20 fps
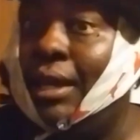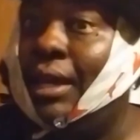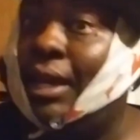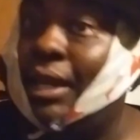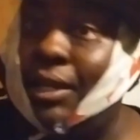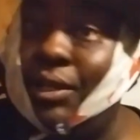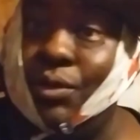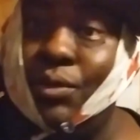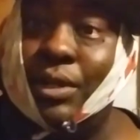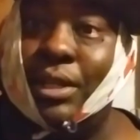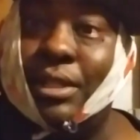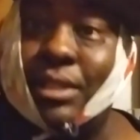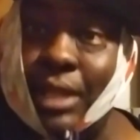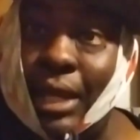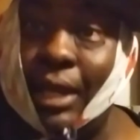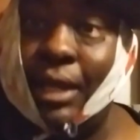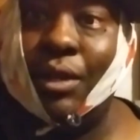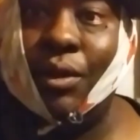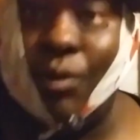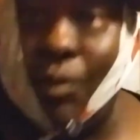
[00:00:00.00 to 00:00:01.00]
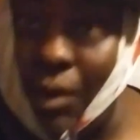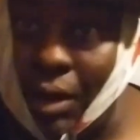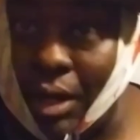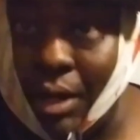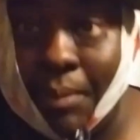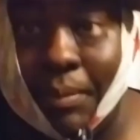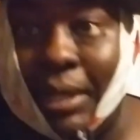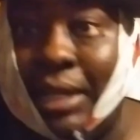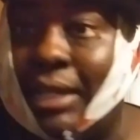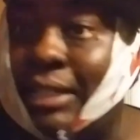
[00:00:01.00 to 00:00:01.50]
and do the executive
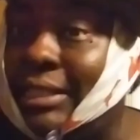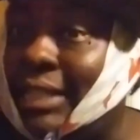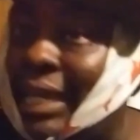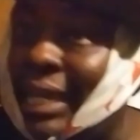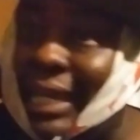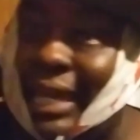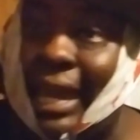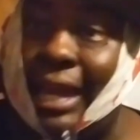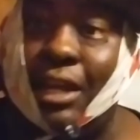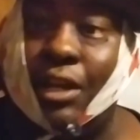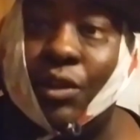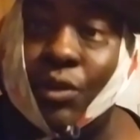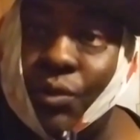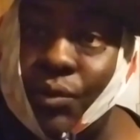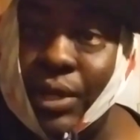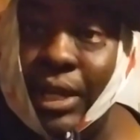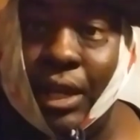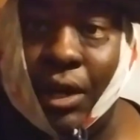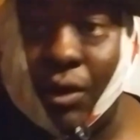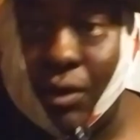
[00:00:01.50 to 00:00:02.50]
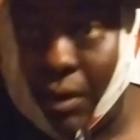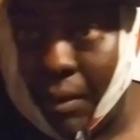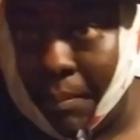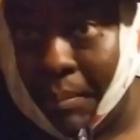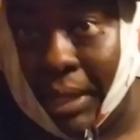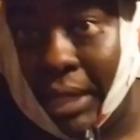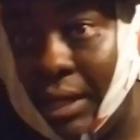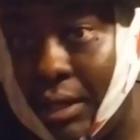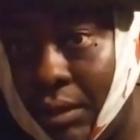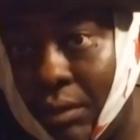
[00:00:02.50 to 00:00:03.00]
order because they can't agree on a
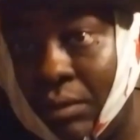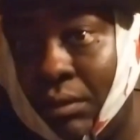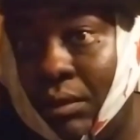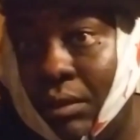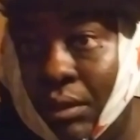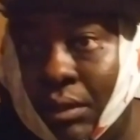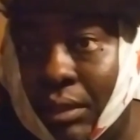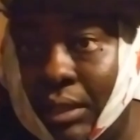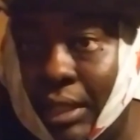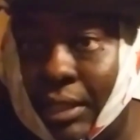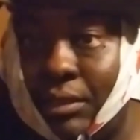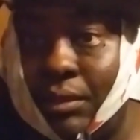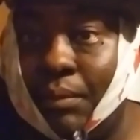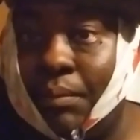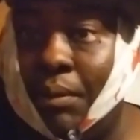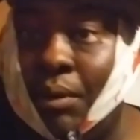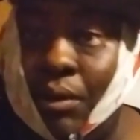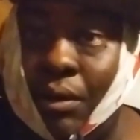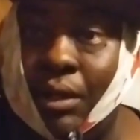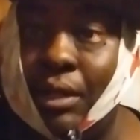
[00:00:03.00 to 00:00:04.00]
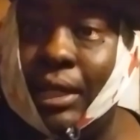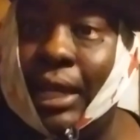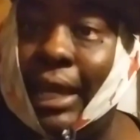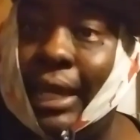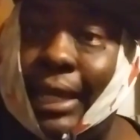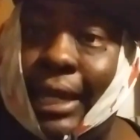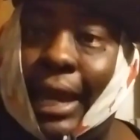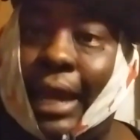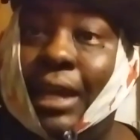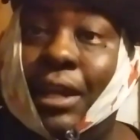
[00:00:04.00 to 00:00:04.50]
bill. That's the point.
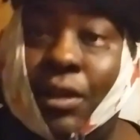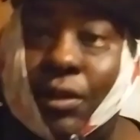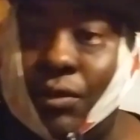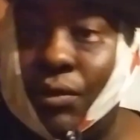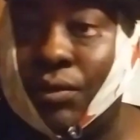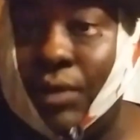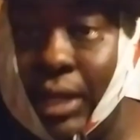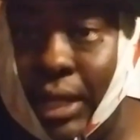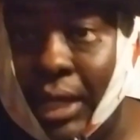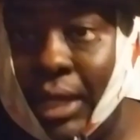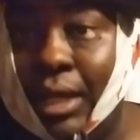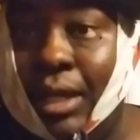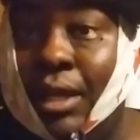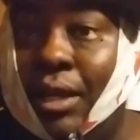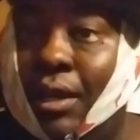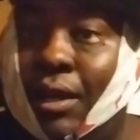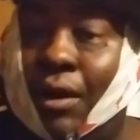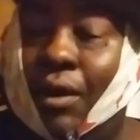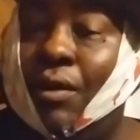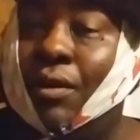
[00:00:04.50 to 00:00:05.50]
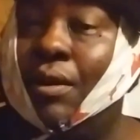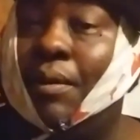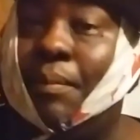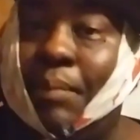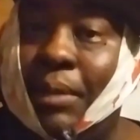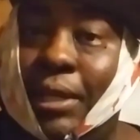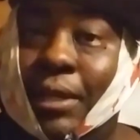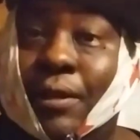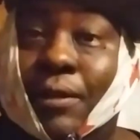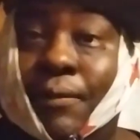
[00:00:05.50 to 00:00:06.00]
They can't agree on a
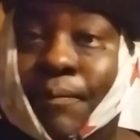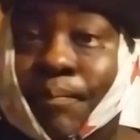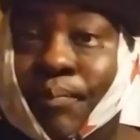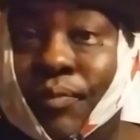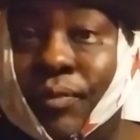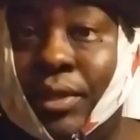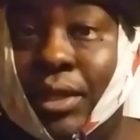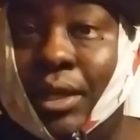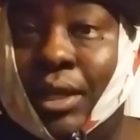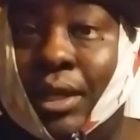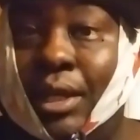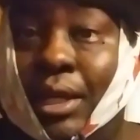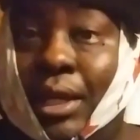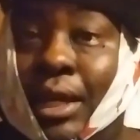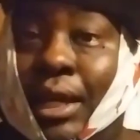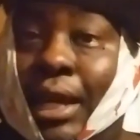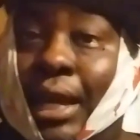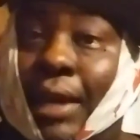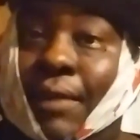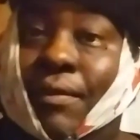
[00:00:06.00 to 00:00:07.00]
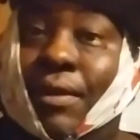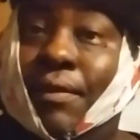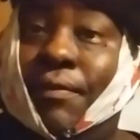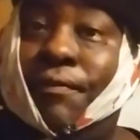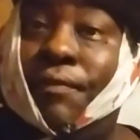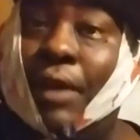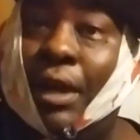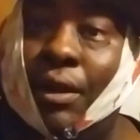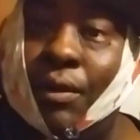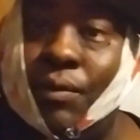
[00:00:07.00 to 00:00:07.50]
bill. Even the
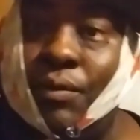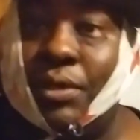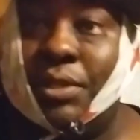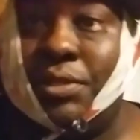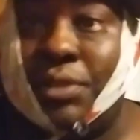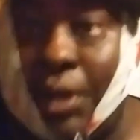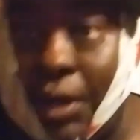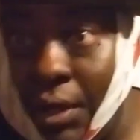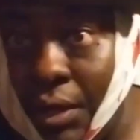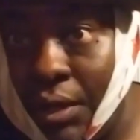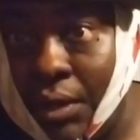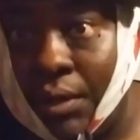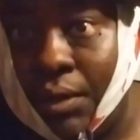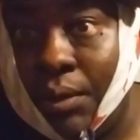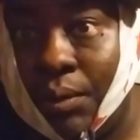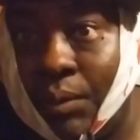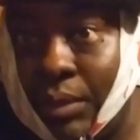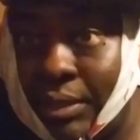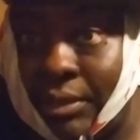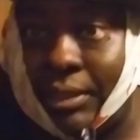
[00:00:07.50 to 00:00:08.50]
Federal Reserve was